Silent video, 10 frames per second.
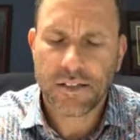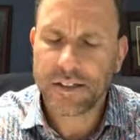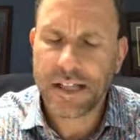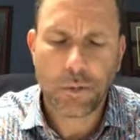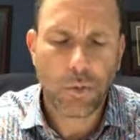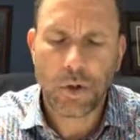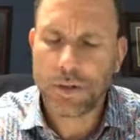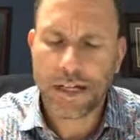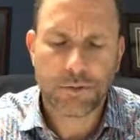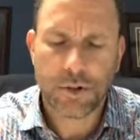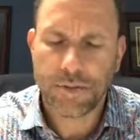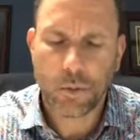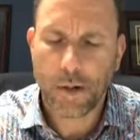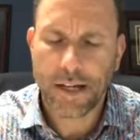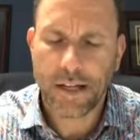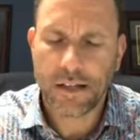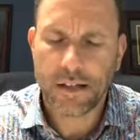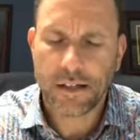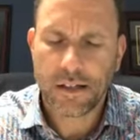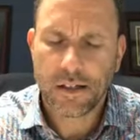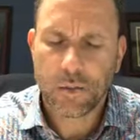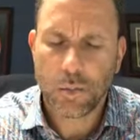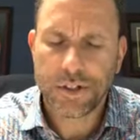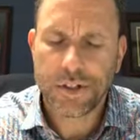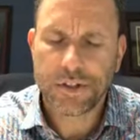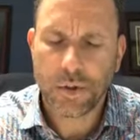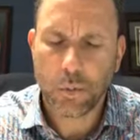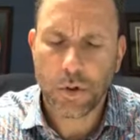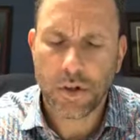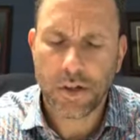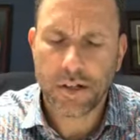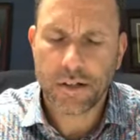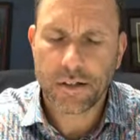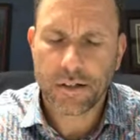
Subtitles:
that they will not drift away, which is your word,